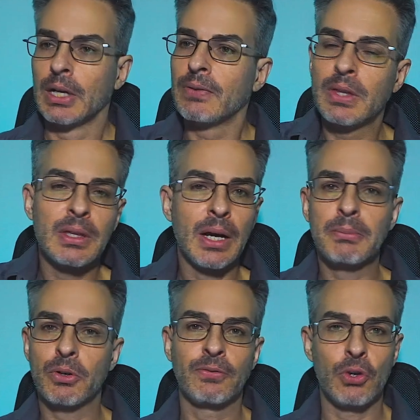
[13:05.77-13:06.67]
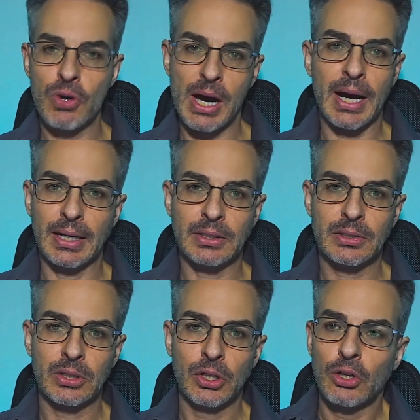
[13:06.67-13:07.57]
The number of you
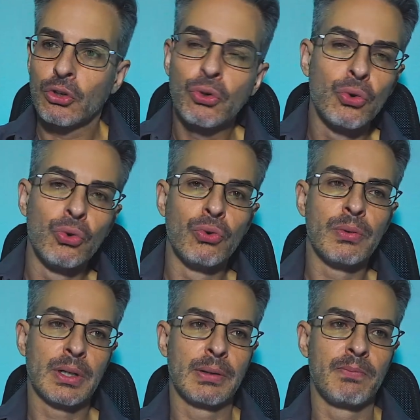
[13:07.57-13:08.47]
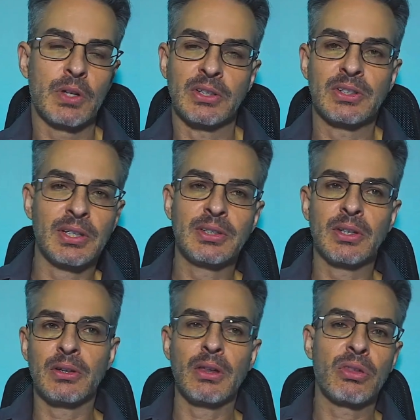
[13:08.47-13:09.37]
guys who
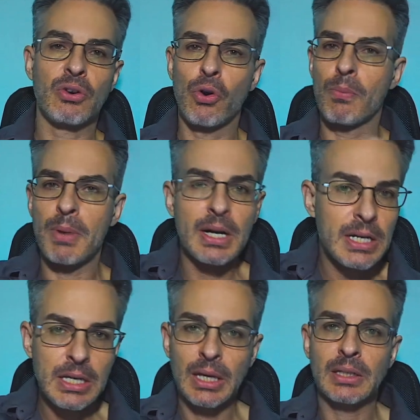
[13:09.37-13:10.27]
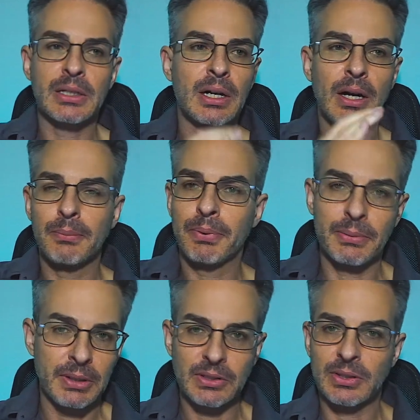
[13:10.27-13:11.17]
consistently throw money and
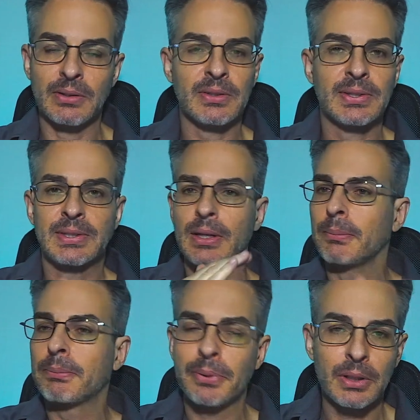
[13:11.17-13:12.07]
compliments and simp